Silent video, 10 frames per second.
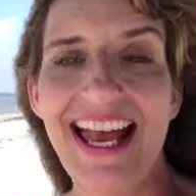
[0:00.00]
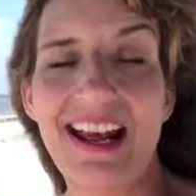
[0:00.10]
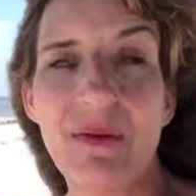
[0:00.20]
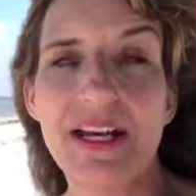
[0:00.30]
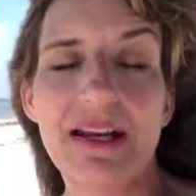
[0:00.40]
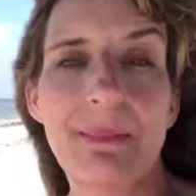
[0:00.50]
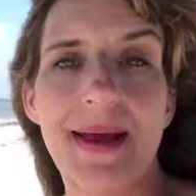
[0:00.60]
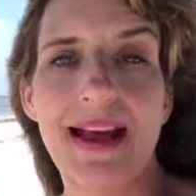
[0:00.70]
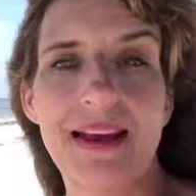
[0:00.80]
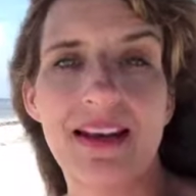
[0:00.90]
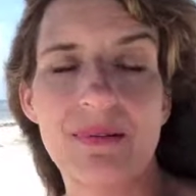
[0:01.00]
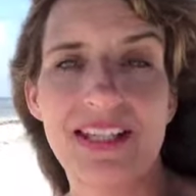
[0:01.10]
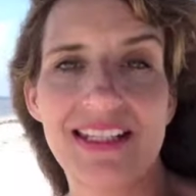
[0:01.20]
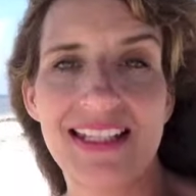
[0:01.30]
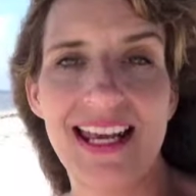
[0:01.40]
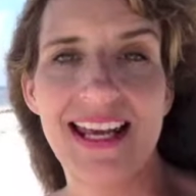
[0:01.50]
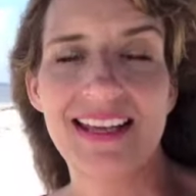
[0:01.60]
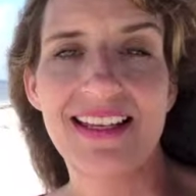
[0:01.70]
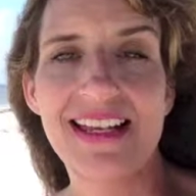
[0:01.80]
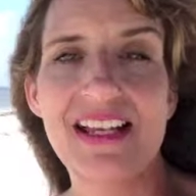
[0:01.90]
And I want you to back it up to today.
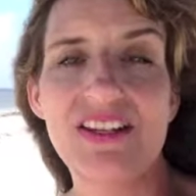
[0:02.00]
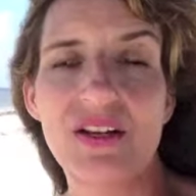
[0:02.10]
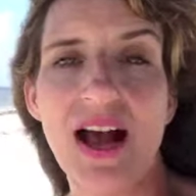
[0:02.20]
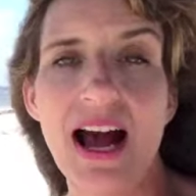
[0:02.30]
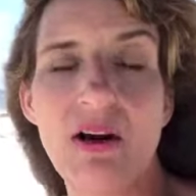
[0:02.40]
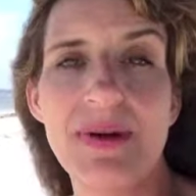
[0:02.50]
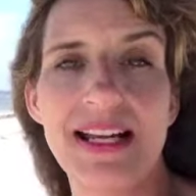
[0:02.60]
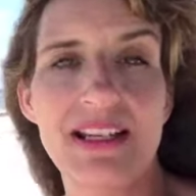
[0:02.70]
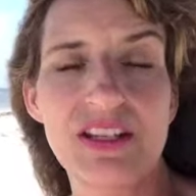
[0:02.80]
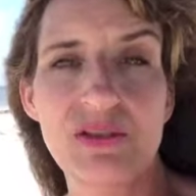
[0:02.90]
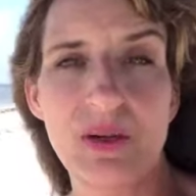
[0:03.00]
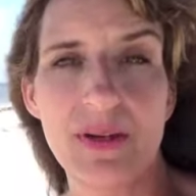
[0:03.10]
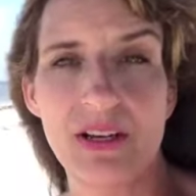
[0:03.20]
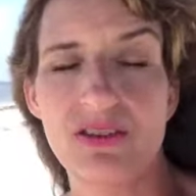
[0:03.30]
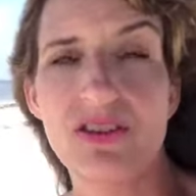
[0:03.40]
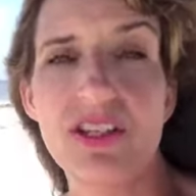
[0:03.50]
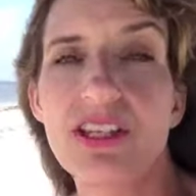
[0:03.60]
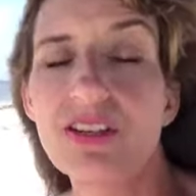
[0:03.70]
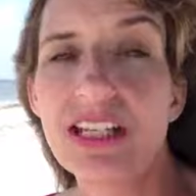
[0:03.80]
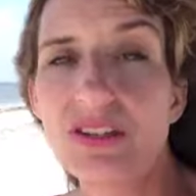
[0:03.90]
So how many distributors do
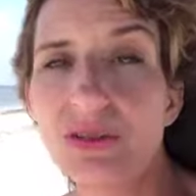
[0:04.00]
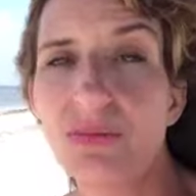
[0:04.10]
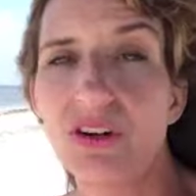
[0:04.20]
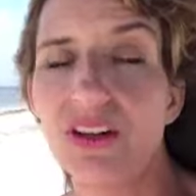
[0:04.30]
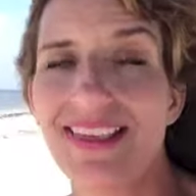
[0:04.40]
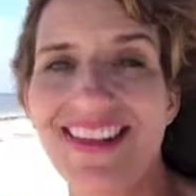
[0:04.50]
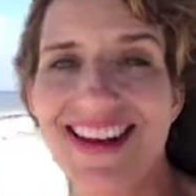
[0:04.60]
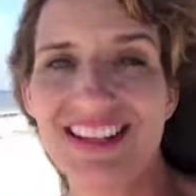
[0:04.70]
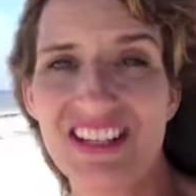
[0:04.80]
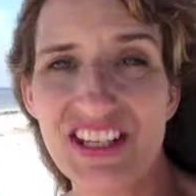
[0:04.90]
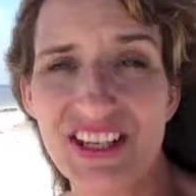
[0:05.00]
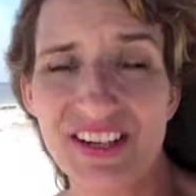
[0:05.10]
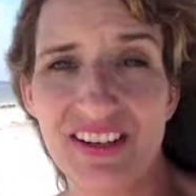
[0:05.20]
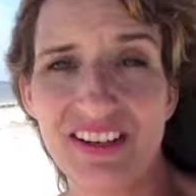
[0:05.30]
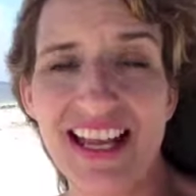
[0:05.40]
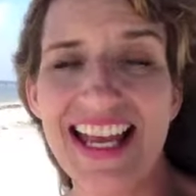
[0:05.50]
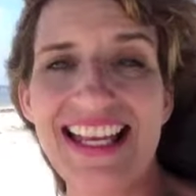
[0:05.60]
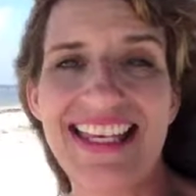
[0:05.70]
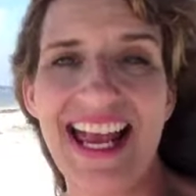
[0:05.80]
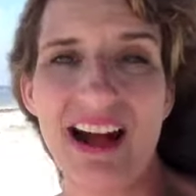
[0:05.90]
you need to enroll in the next year
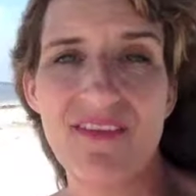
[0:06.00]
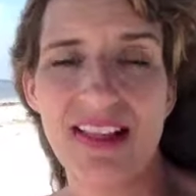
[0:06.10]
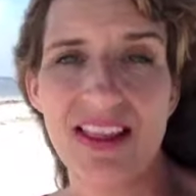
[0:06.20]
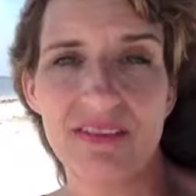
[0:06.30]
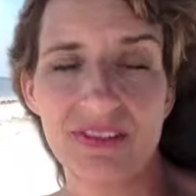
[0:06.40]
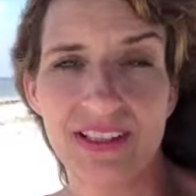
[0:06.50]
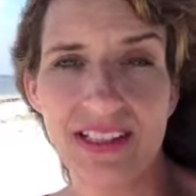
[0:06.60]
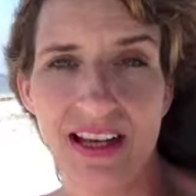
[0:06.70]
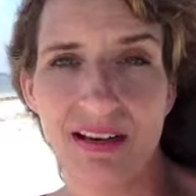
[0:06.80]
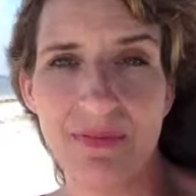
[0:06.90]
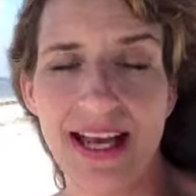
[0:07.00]
to have that level of income?